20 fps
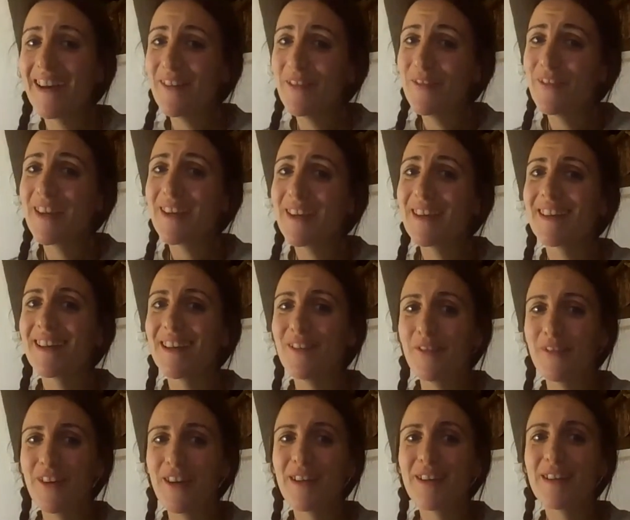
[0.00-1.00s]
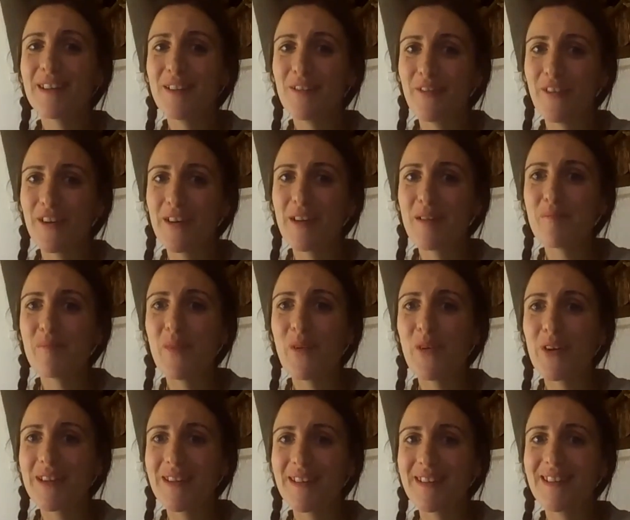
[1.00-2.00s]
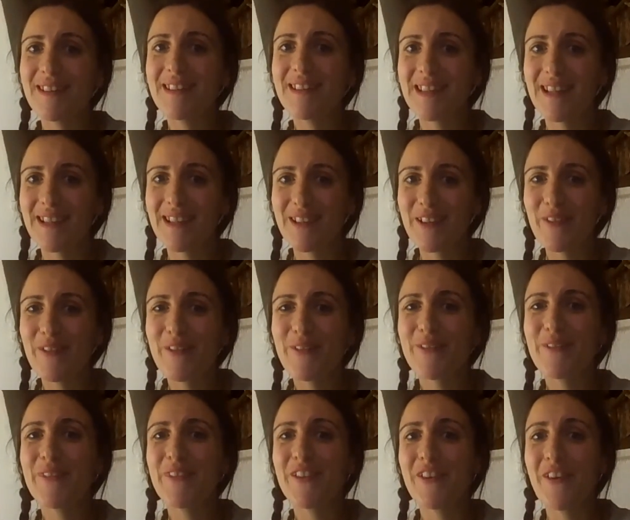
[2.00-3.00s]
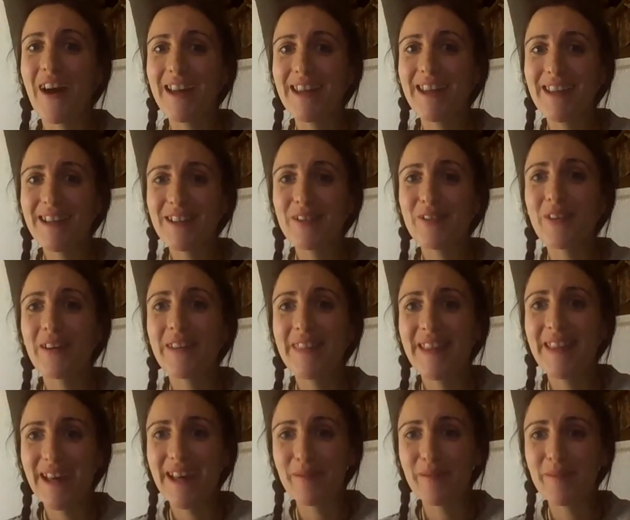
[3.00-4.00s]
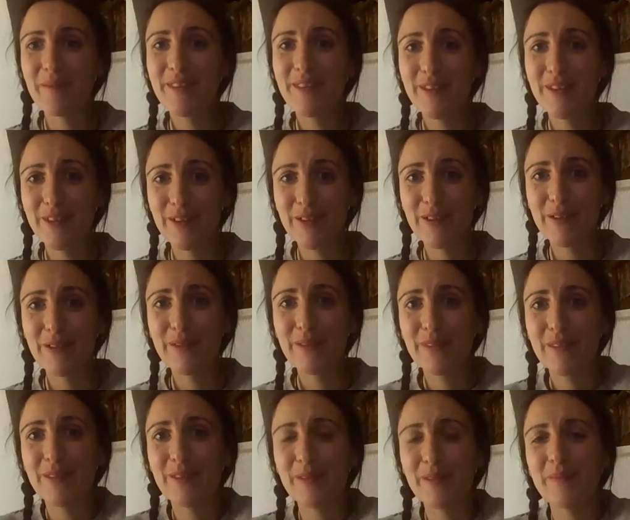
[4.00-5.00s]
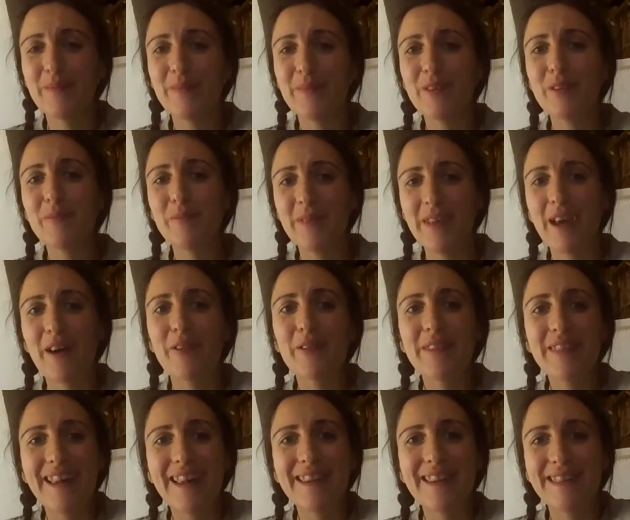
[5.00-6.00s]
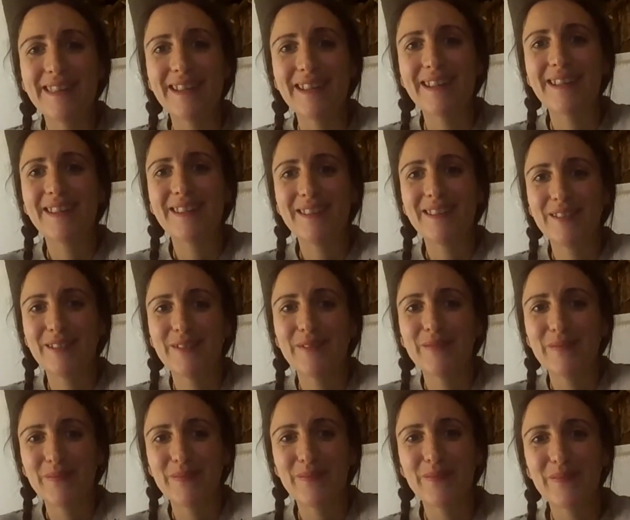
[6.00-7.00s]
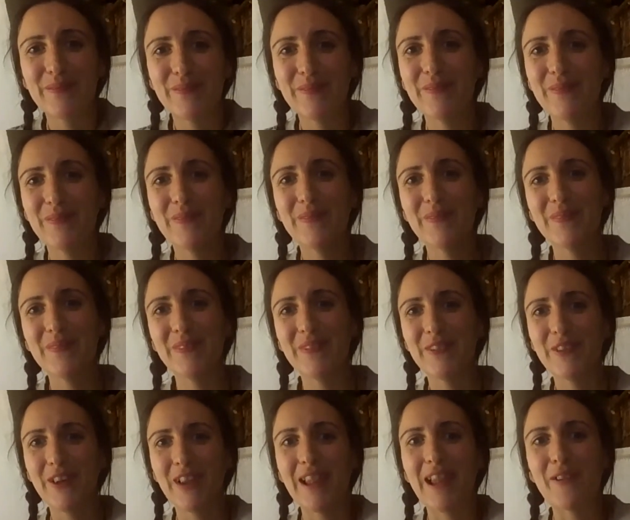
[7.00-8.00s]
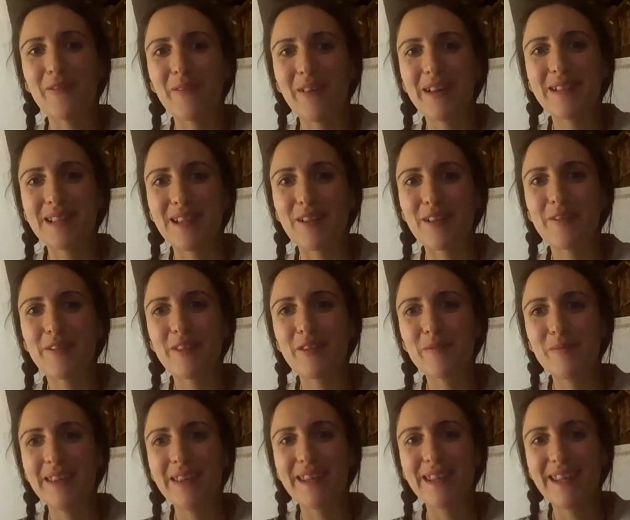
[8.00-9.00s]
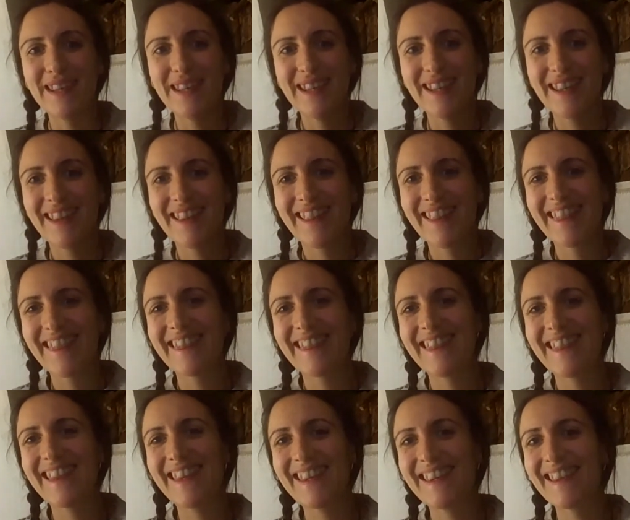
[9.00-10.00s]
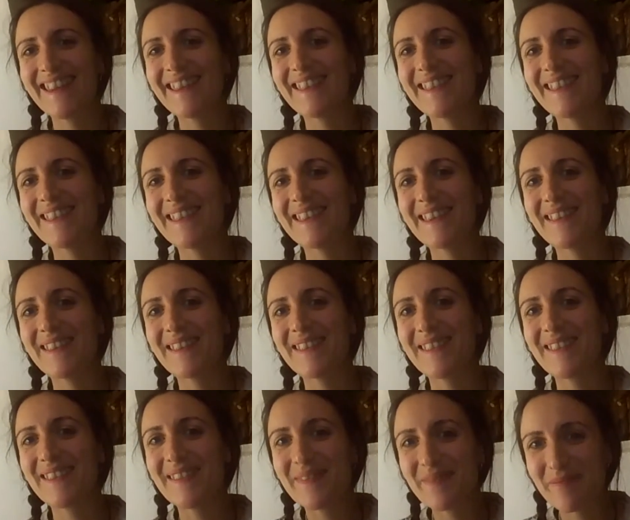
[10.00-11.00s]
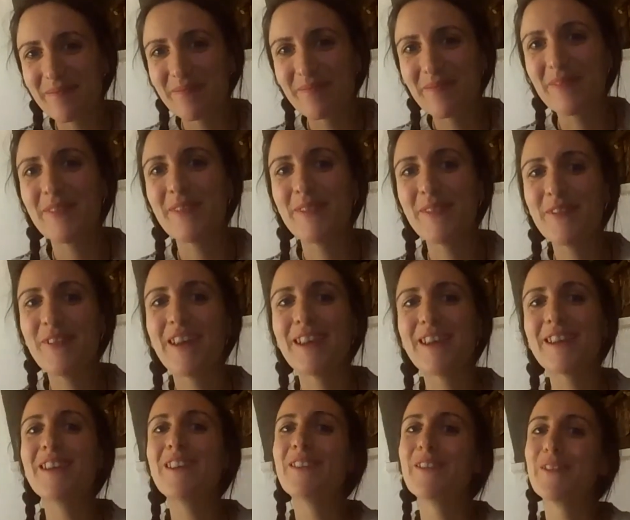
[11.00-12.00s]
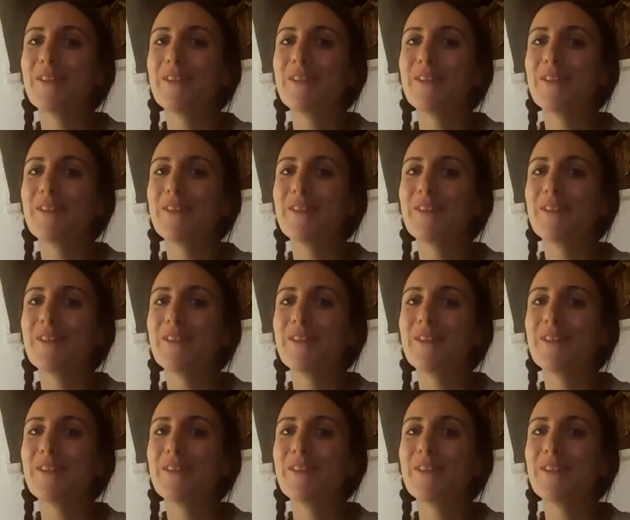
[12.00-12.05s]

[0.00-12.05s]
I think it's very important, instead of trying to adapt, to be authentic, to allow myself to be. And thank you